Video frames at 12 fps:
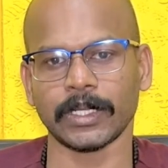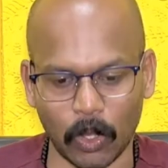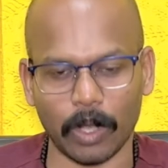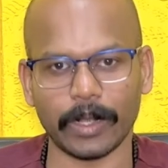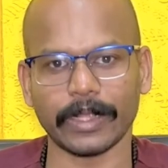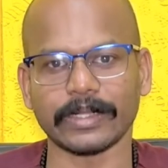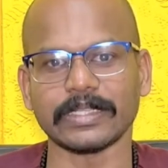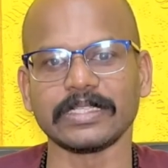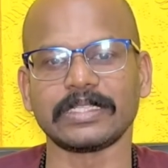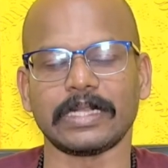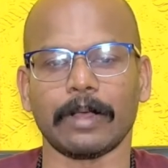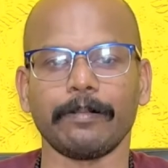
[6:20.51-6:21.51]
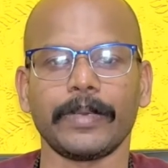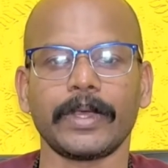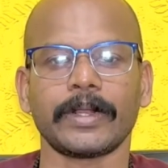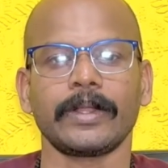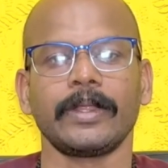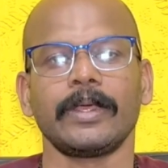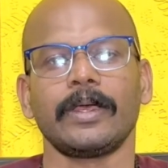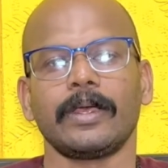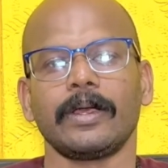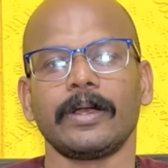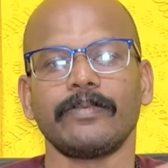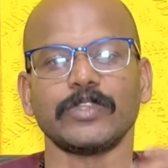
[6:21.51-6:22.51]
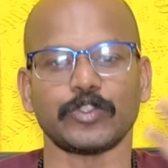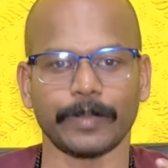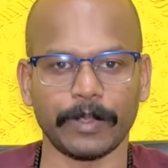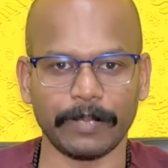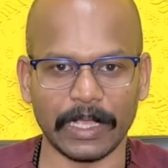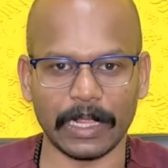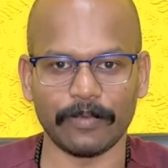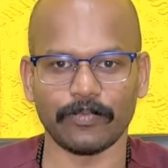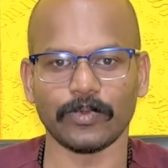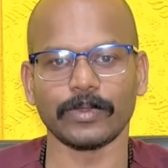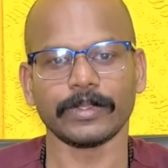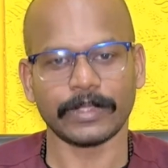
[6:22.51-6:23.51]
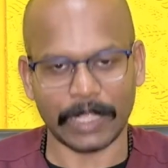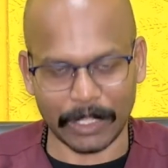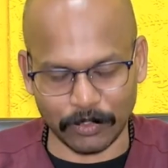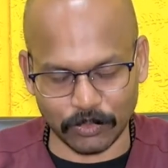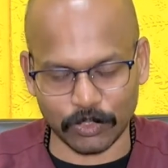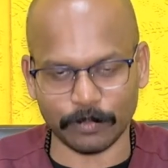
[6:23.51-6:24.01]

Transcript: contact this number, which may be helpful. Thank you so